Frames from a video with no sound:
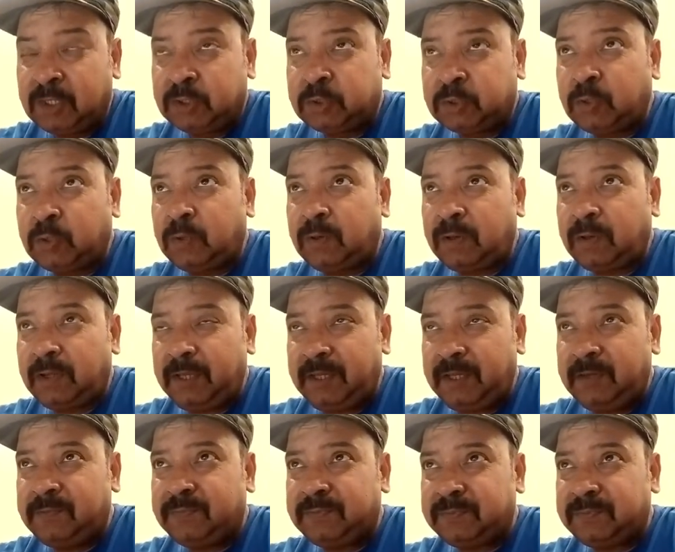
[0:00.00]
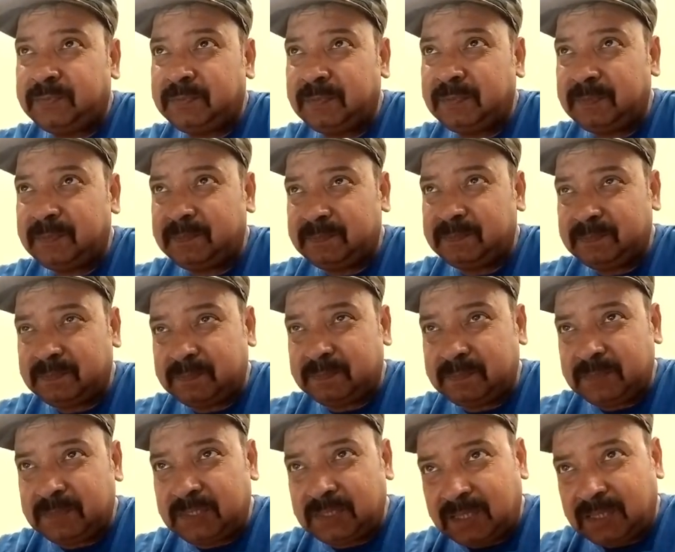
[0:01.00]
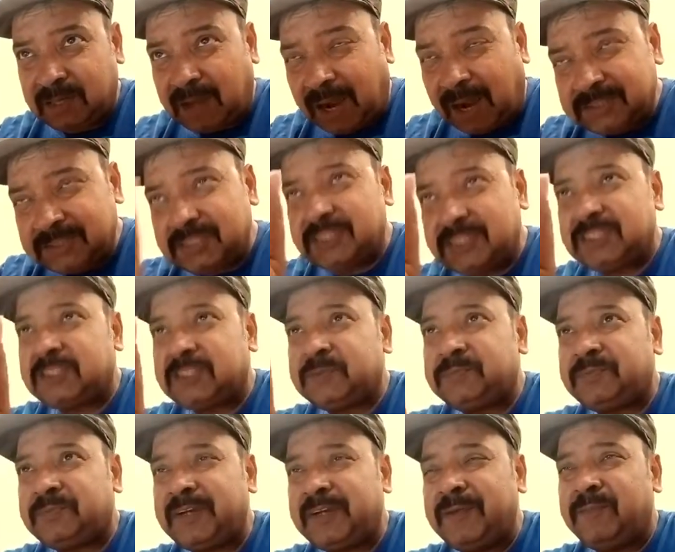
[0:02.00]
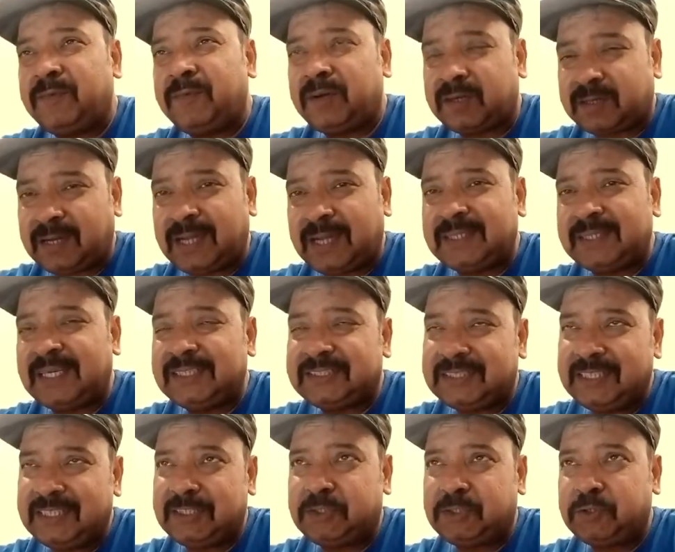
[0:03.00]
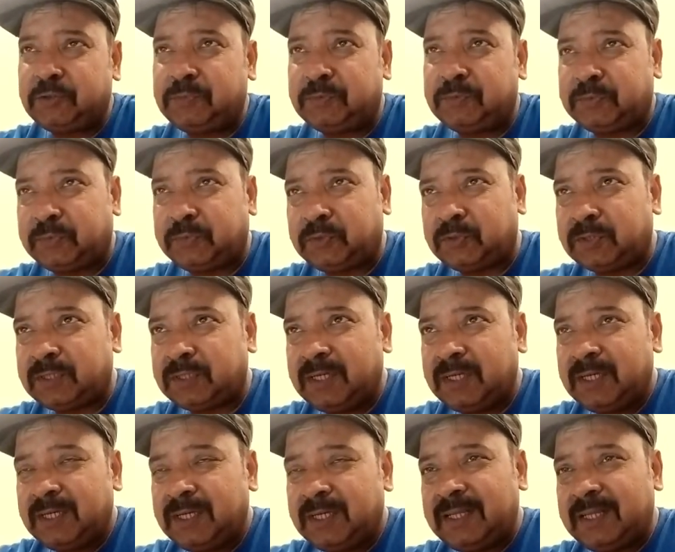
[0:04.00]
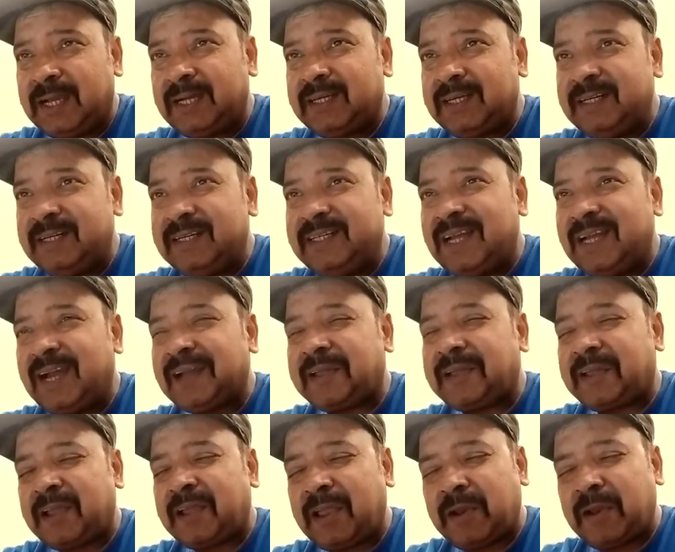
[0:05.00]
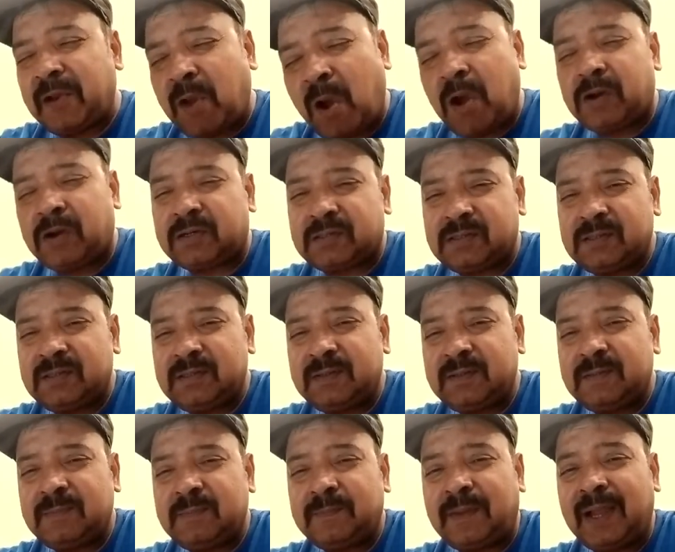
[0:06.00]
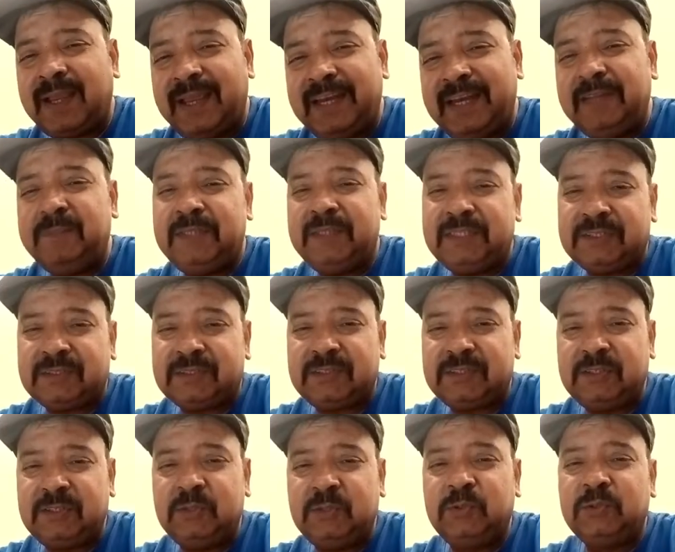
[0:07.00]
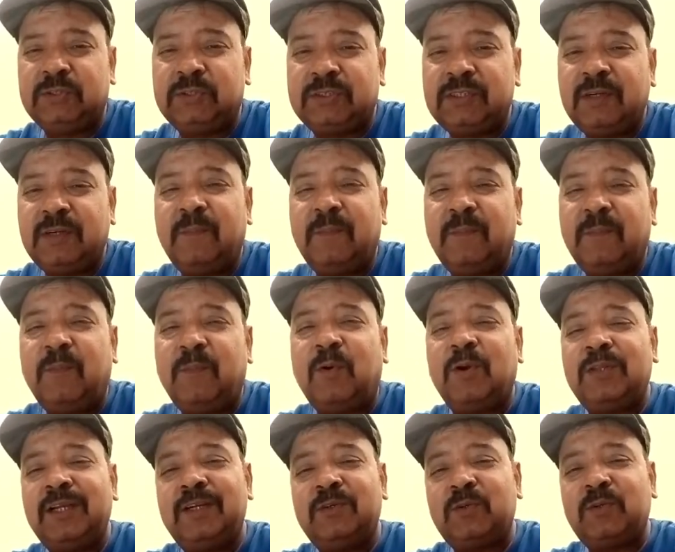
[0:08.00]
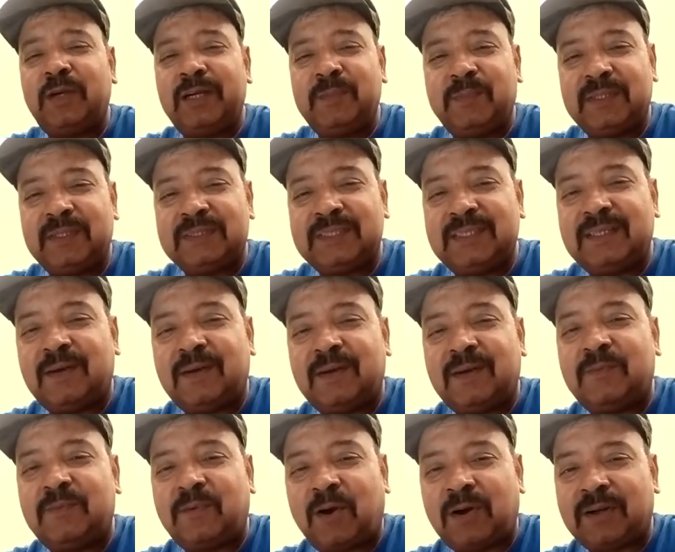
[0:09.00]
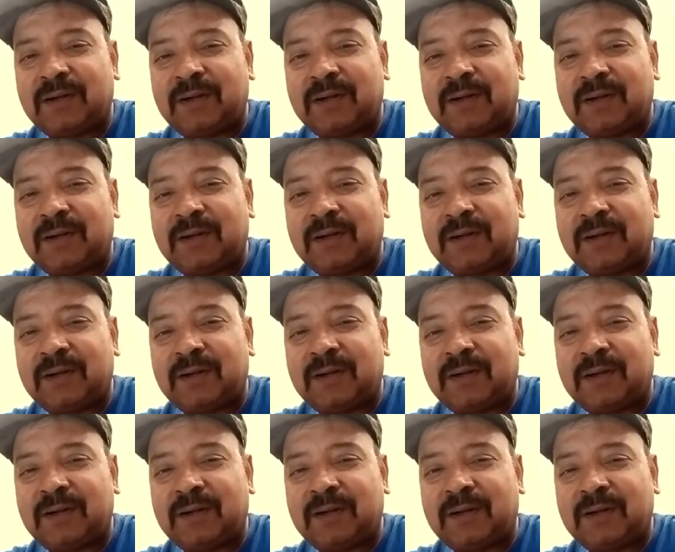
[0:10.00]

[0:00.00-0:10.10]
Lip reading: So if in the larger framework, as I said to you before, that India cannot by any means use more than 20% of water,